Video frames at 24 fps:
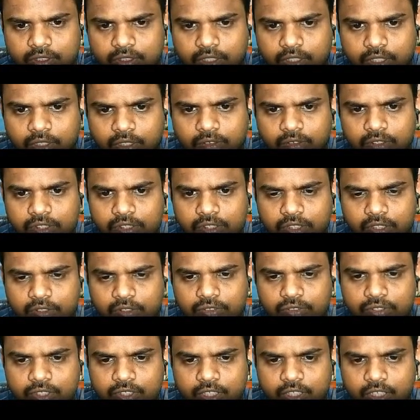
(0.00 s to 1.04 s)
equation
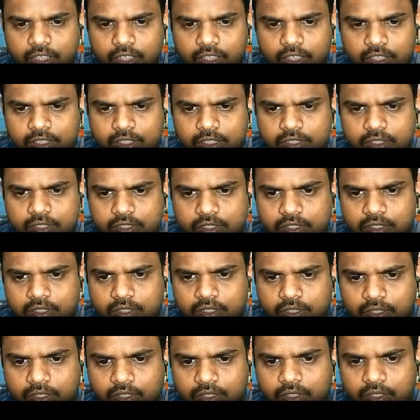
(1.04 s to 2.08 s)
of state is
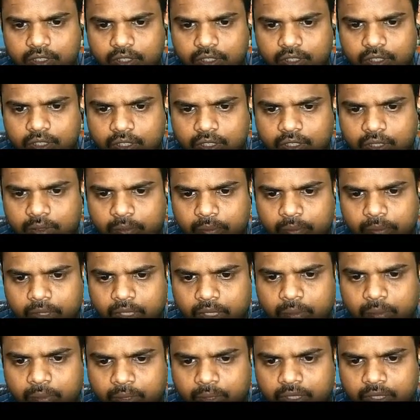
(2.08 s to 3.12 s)

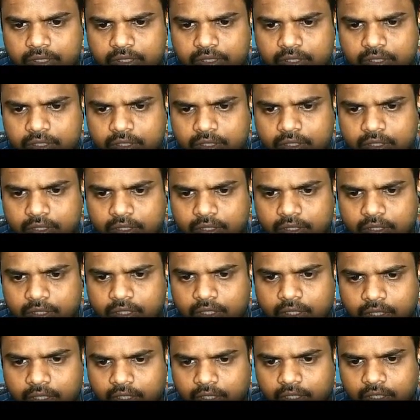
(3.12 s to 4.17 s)
P plus
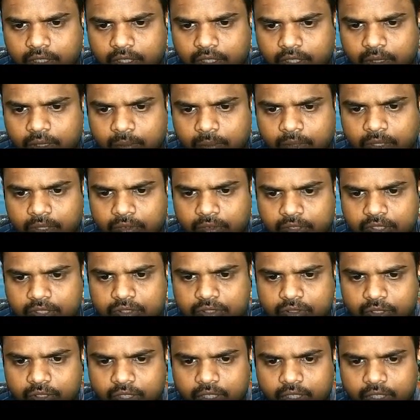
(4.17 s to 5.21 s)
A by V
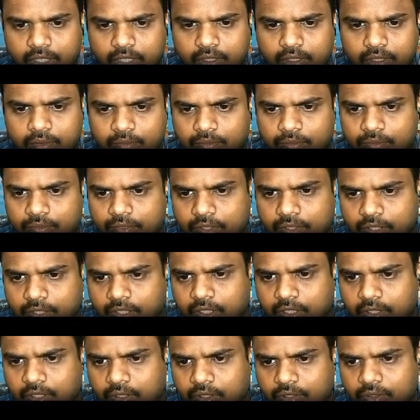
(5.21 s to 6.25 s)
square
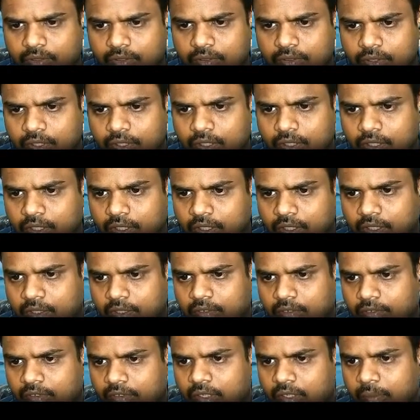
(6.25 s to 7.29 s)
into
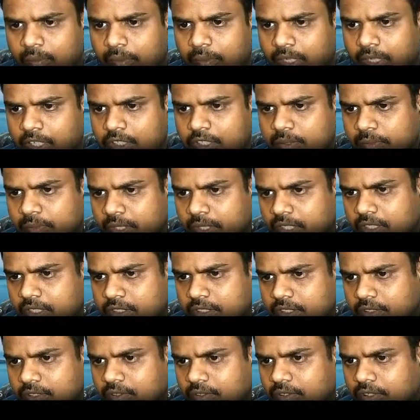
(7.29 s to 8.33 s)
P minus B is
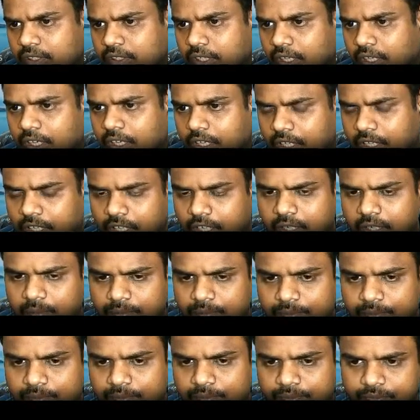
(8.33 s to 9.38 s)
equal to RT.
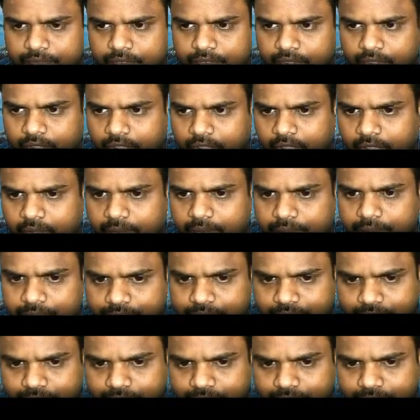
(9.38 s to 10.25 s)
Okay,